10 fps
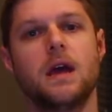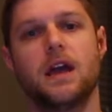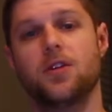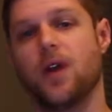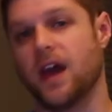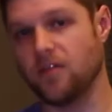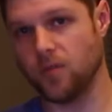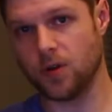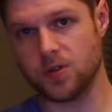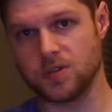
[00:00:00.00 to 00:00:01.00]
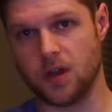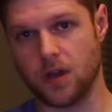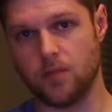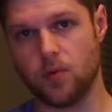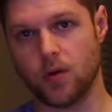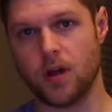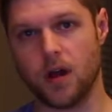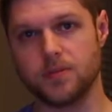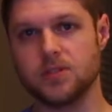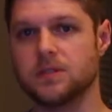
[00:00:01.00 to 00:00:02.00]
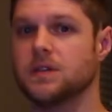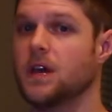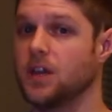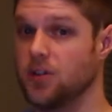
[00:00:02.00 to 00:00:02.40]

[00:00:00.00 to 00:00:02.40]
and you have one of those onboard options,